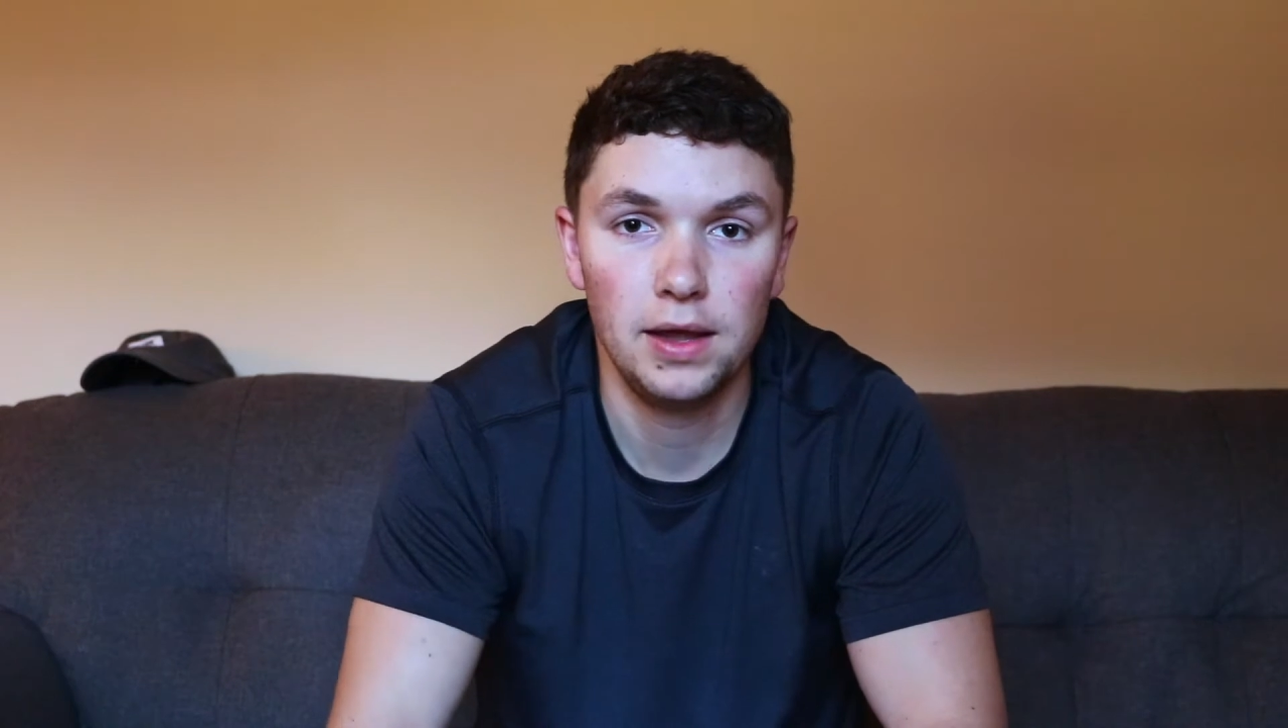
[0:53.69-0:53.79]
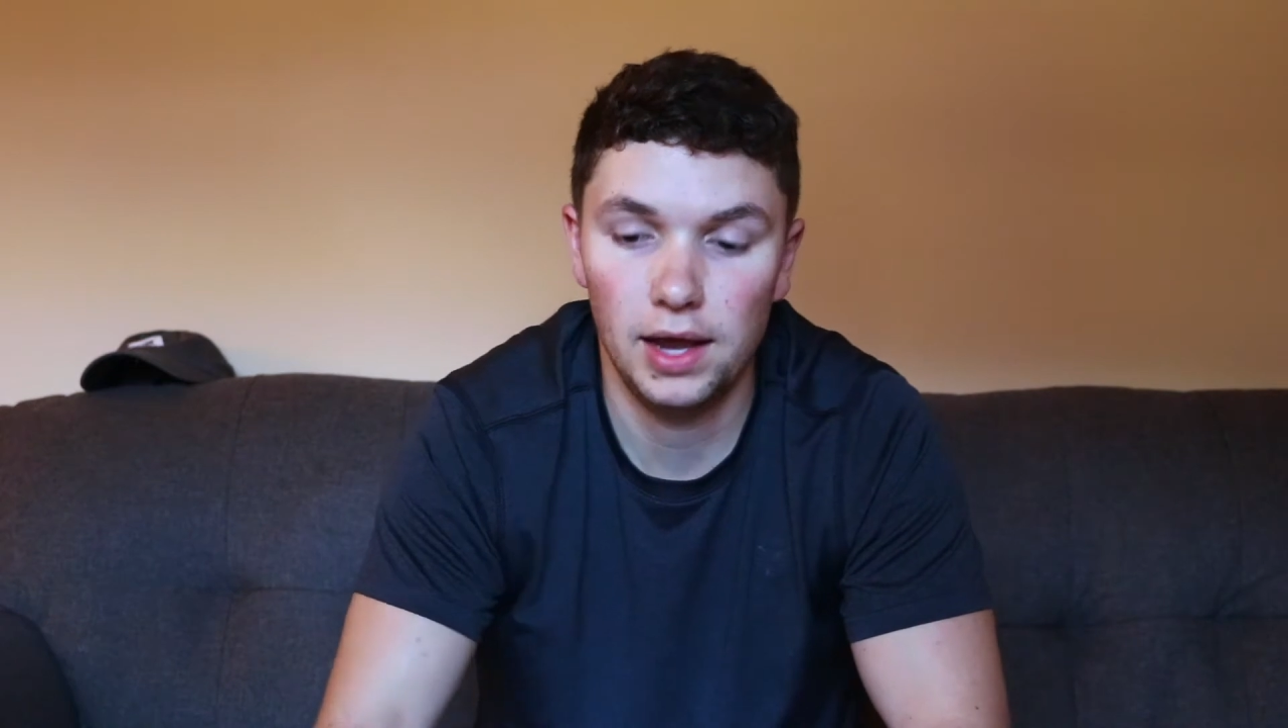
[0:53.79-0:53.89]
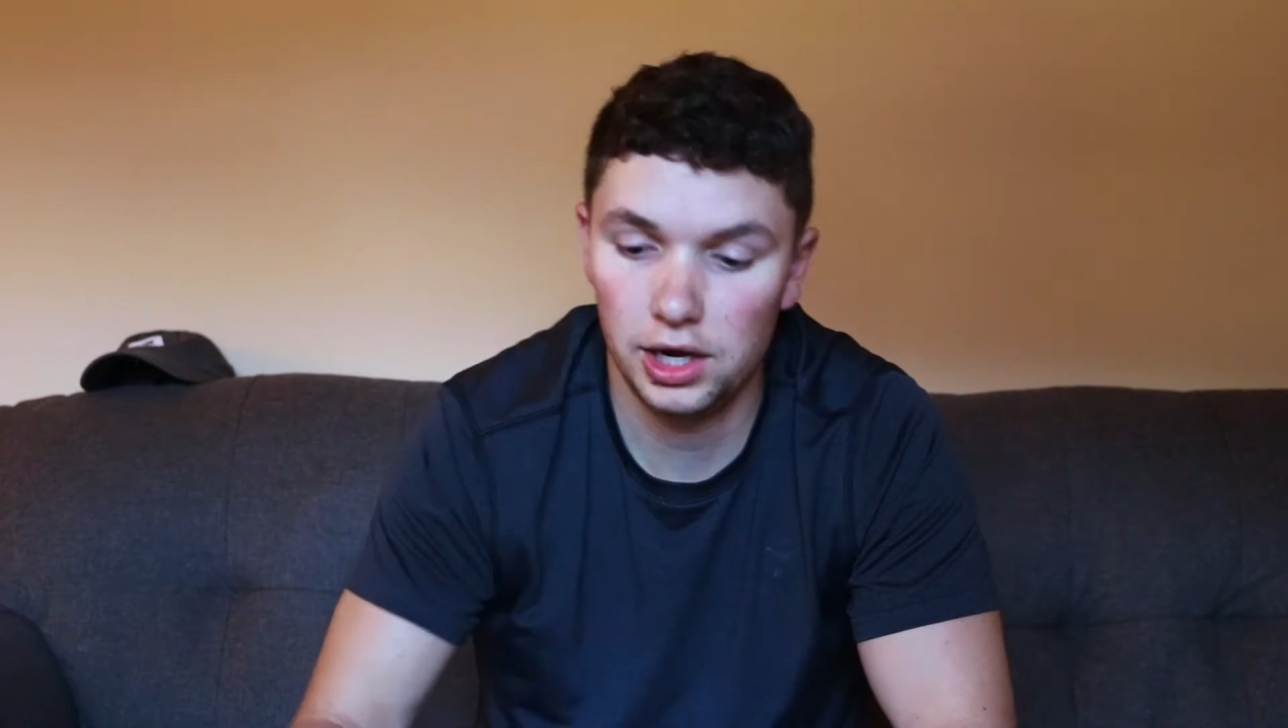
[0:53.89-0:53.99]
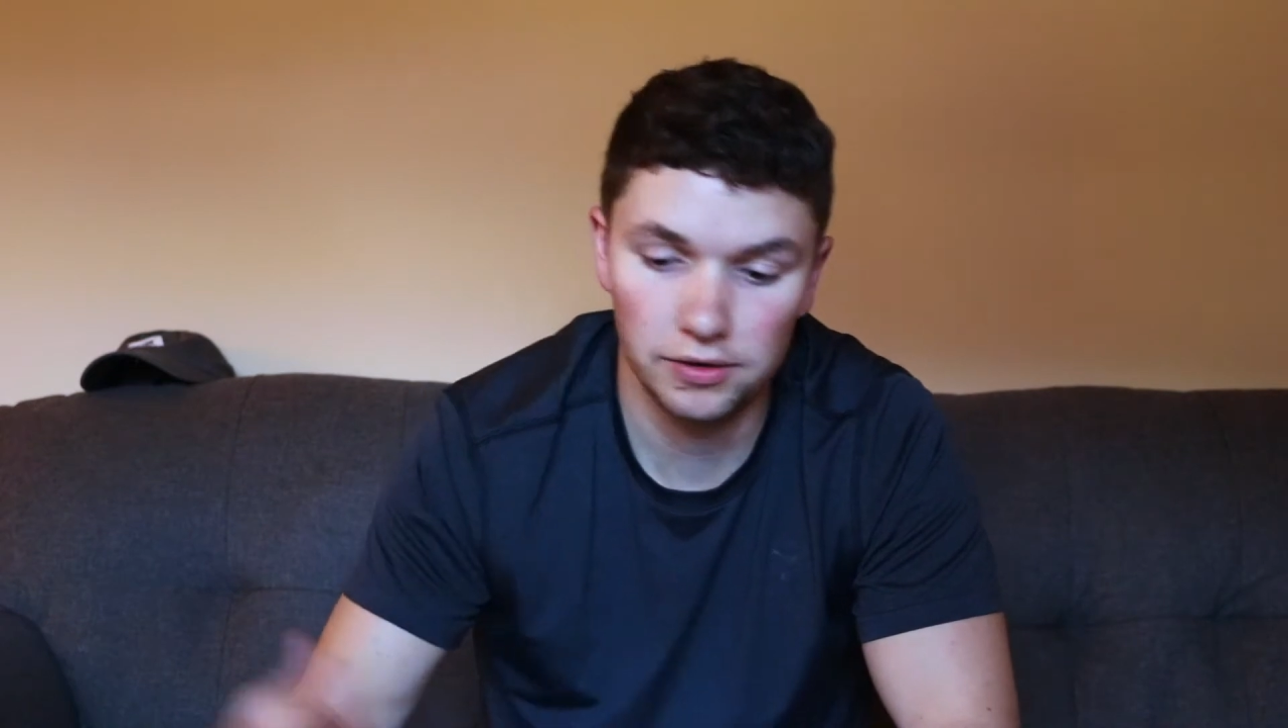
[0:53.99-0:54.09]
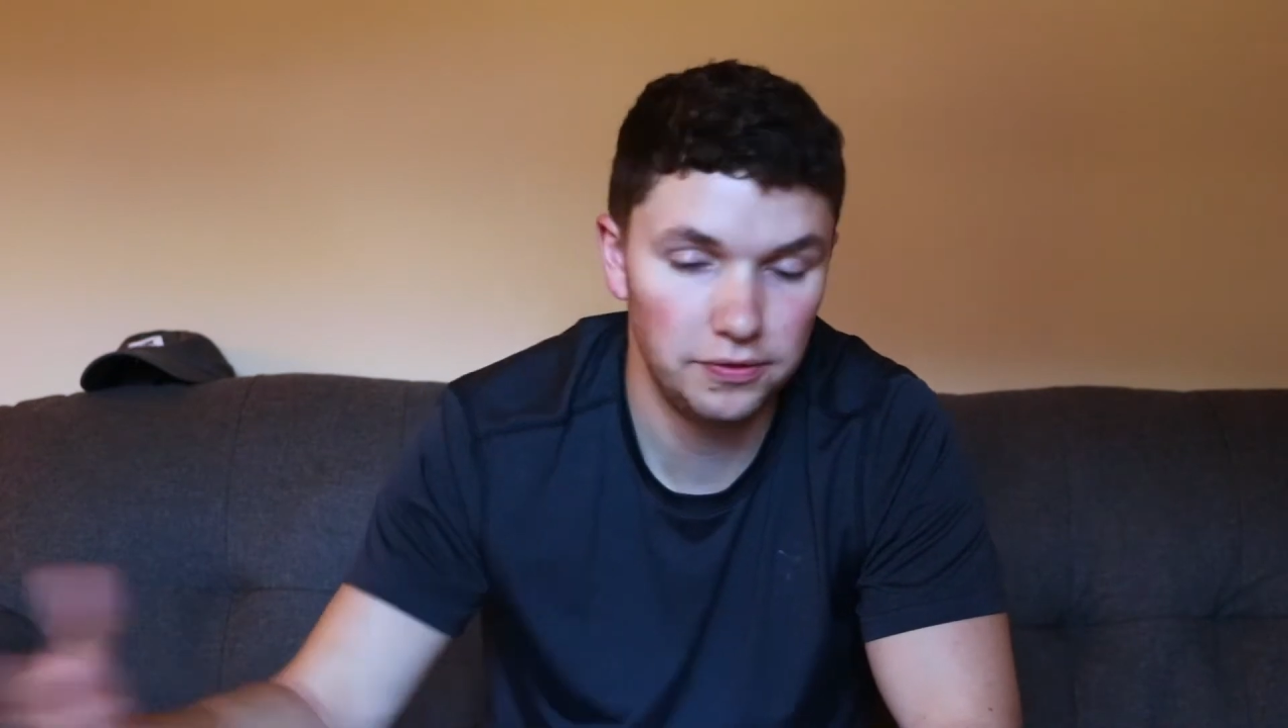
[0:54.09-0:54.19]

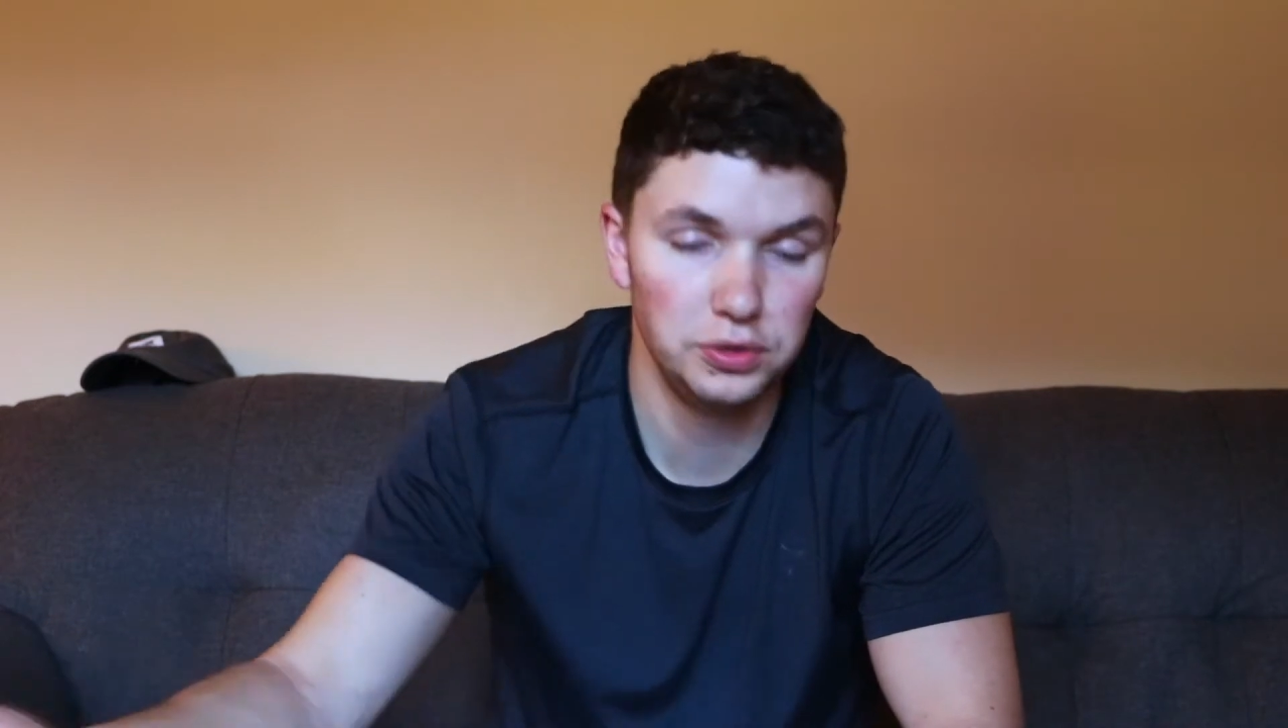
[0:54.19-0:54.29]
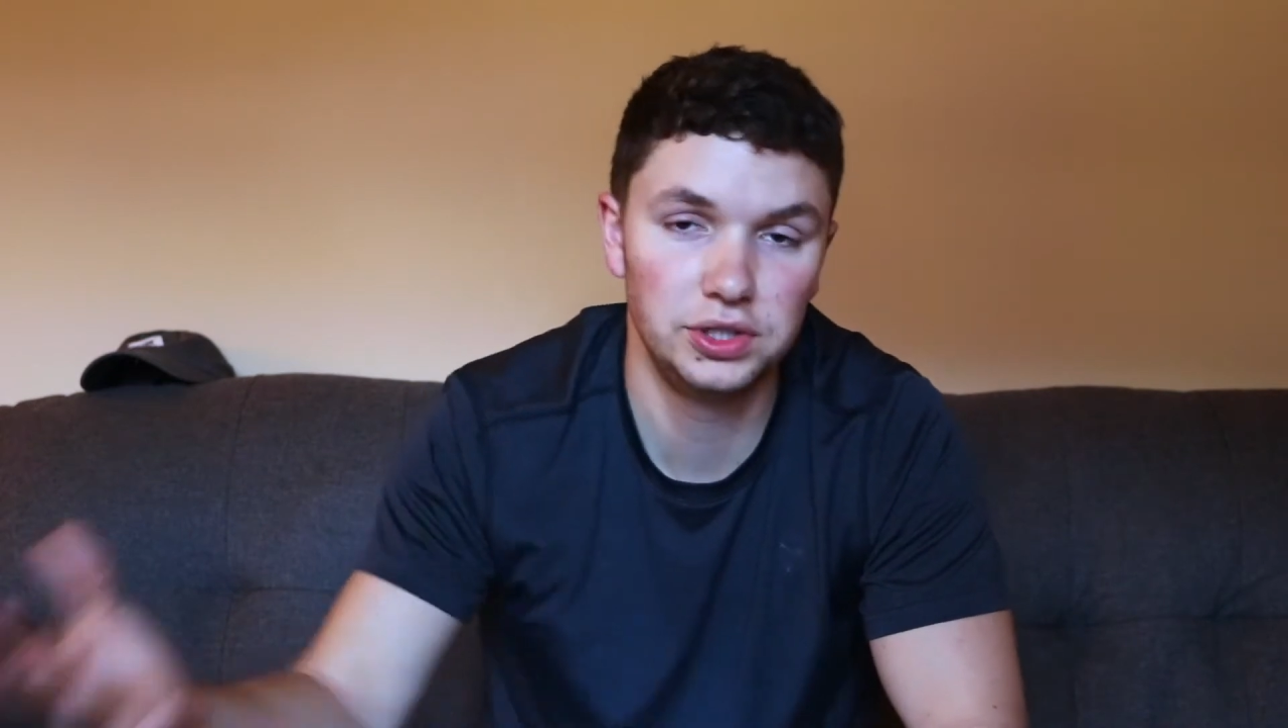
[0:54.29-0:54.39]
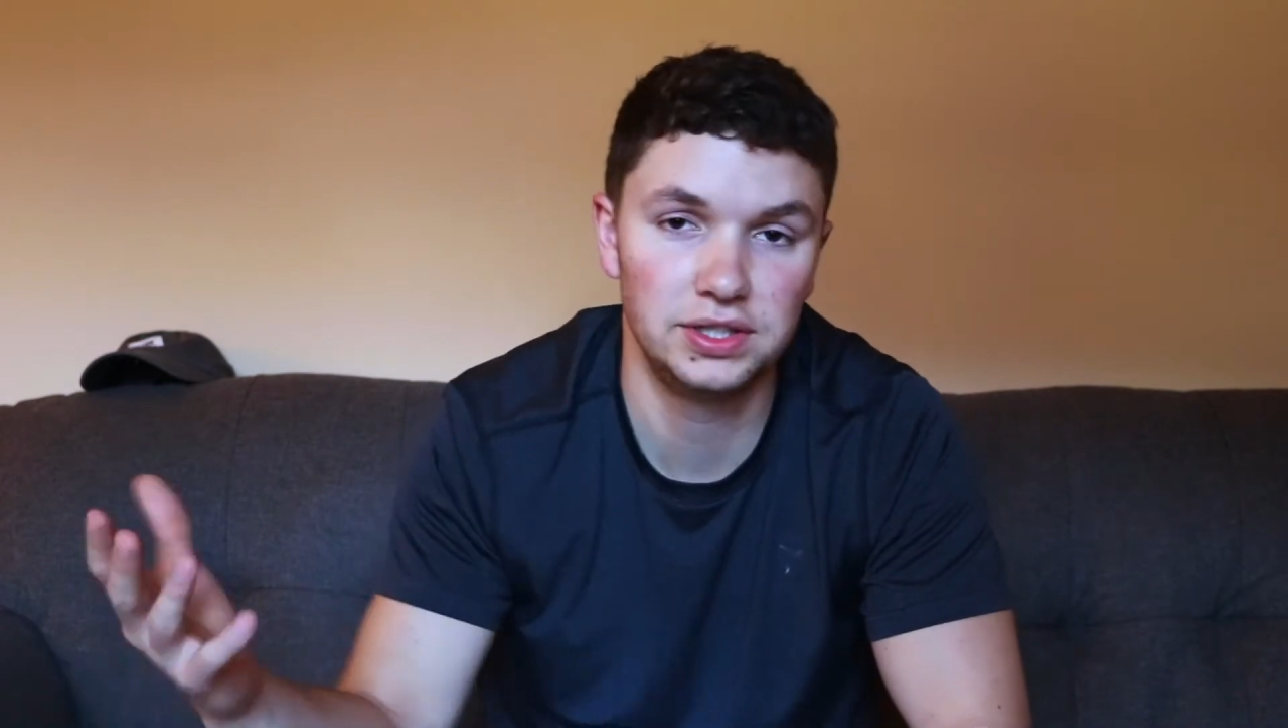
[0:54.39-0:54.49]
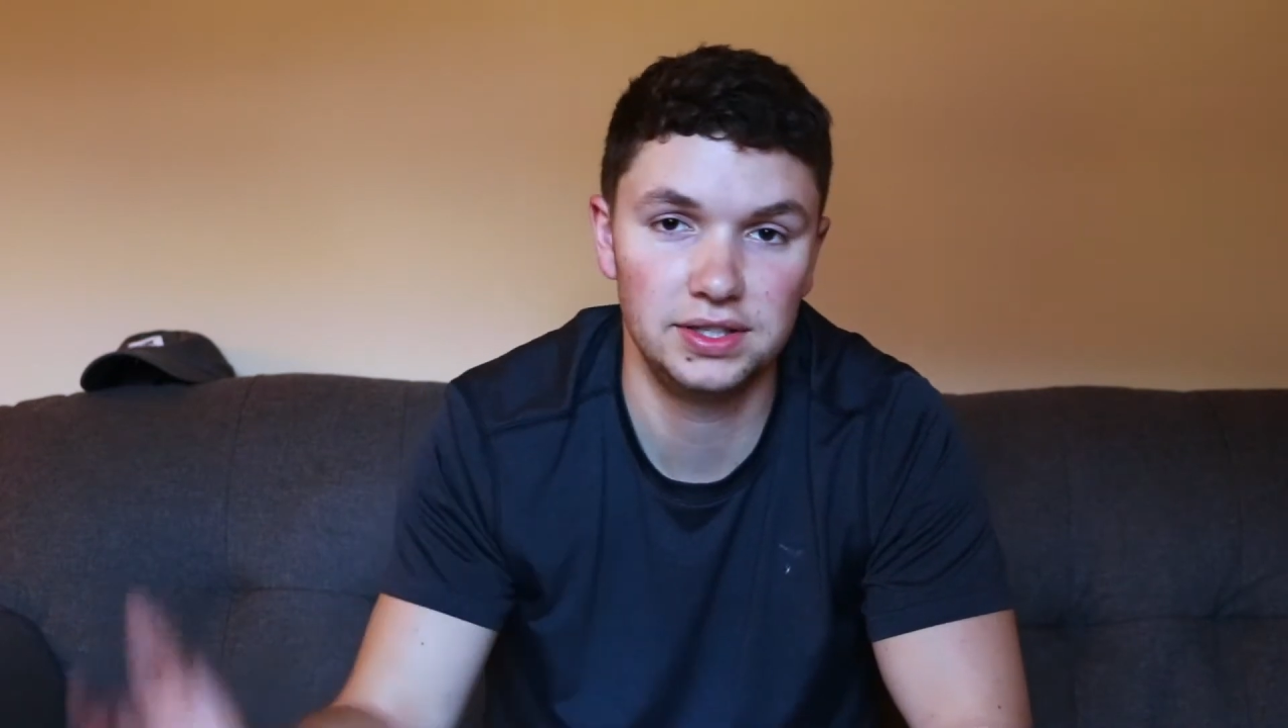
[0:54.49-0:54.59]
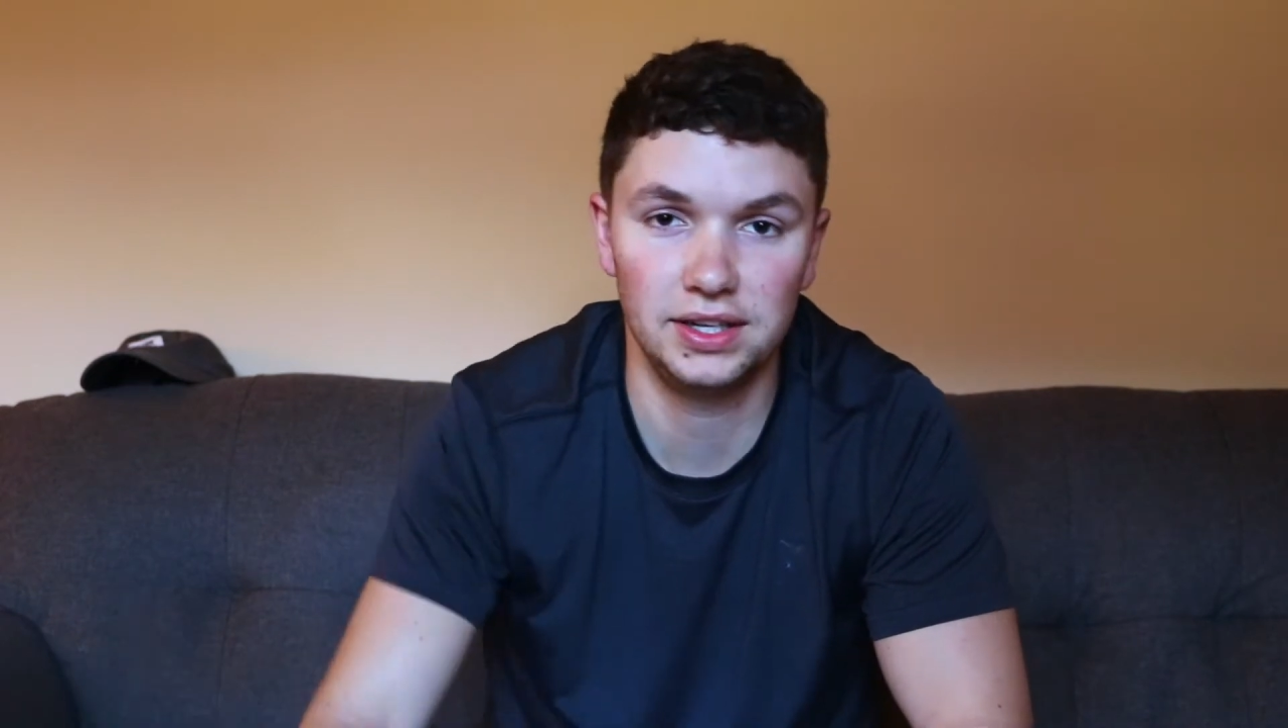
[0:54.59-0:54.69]
and your food's
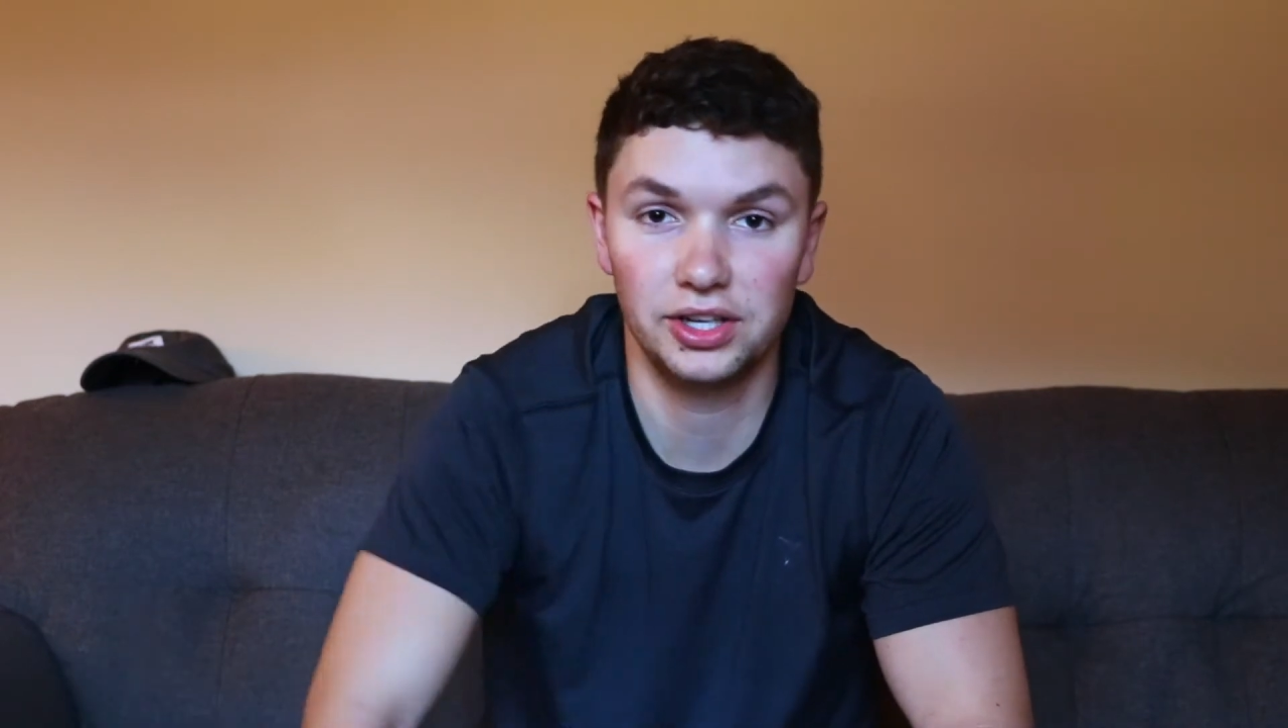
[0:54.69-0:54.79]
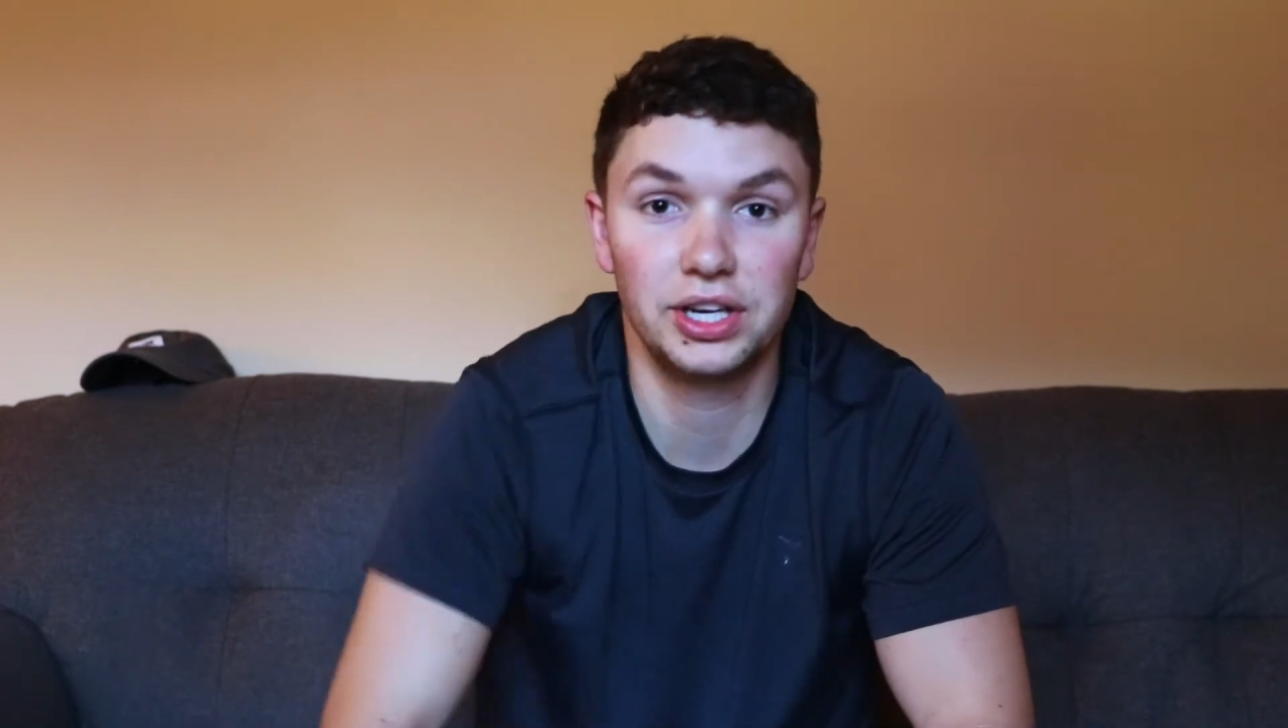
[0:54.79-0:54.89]
just sitting